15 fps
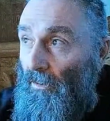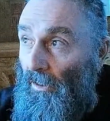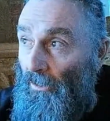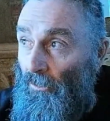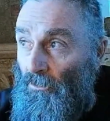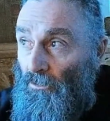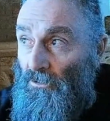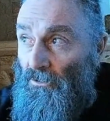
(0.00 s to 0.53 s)
And
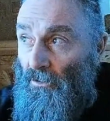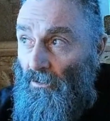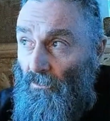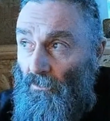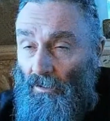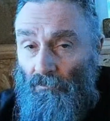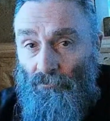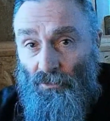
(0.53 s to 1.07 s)

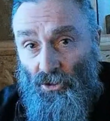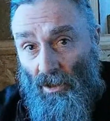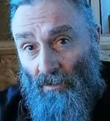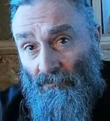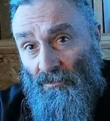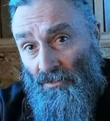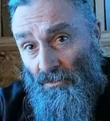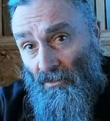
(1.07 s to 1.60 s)
also
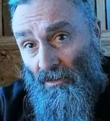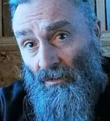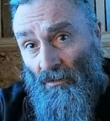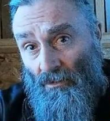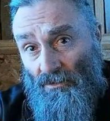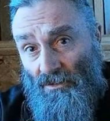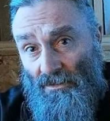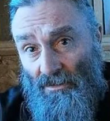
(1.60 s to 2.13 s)
driving to a
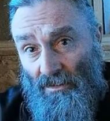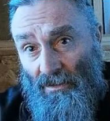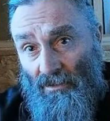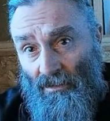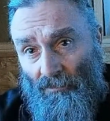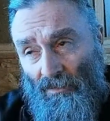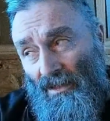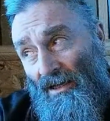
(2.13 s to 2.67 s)
large
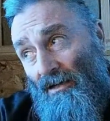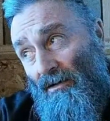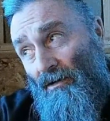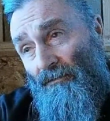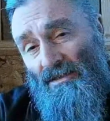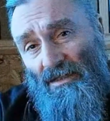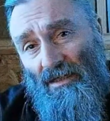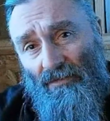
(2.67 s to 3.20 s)
city. I mean,
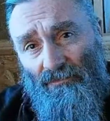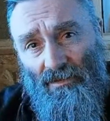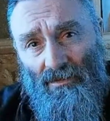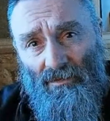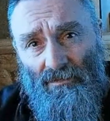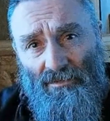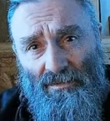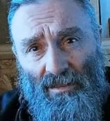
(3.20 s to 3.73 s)
obviously I have to go
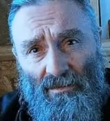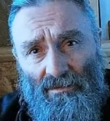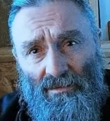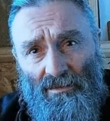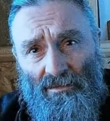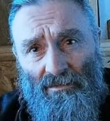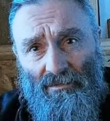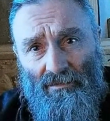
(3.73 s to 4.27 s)
to town
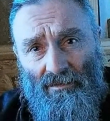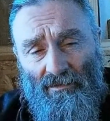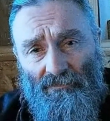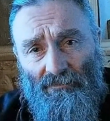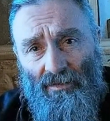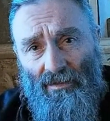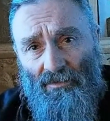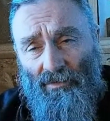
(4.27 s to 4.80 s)
here
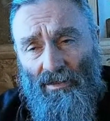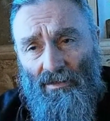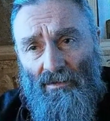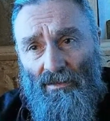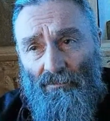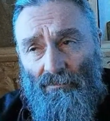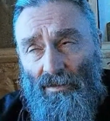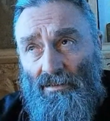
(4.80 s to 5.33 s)
fairly
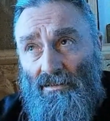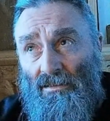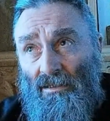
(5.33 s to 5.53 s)
regularly, but